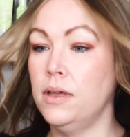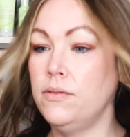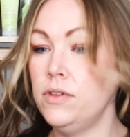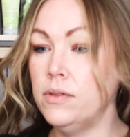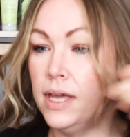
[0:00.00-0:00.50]

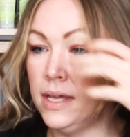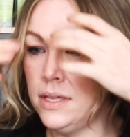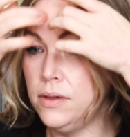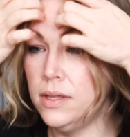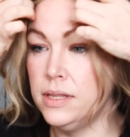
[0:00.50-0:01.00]
If you
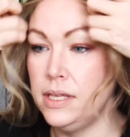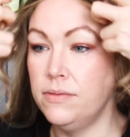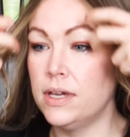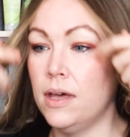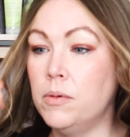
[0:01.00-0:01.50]
like, you can leave
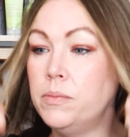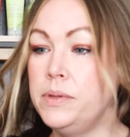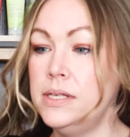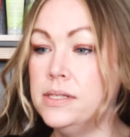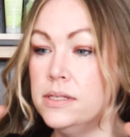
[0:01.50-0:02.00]
a couple
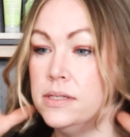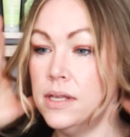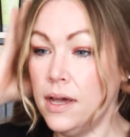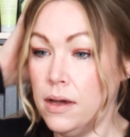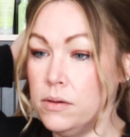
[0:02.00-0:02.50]
pieces
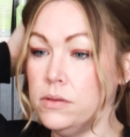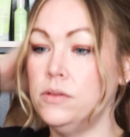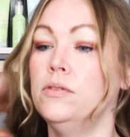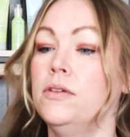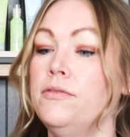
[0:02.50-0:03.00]
out
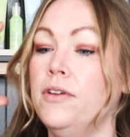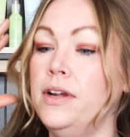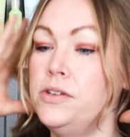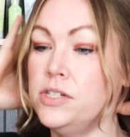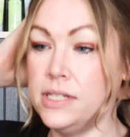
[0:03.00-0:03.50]
through the
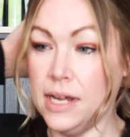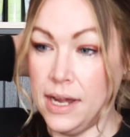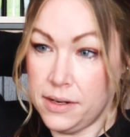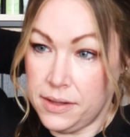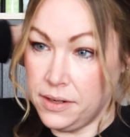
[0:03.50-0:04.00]
front just to
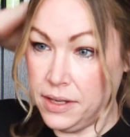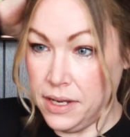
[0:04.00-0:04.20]
add a little